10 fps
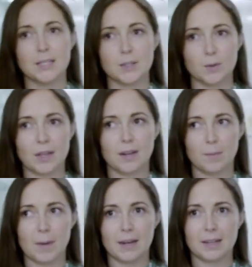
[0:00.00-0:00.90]
so that
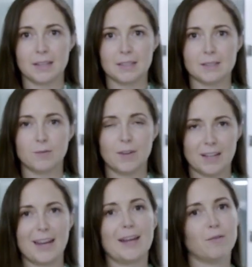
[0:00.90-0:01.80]
our mannequins
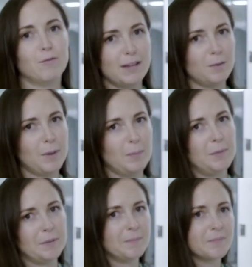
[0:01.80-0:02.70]
feel like real
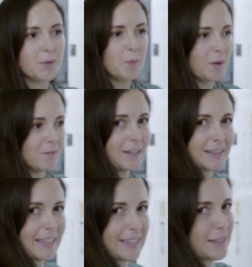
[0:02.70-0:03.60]
people where real
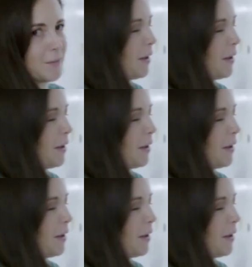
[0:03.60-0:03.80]
things have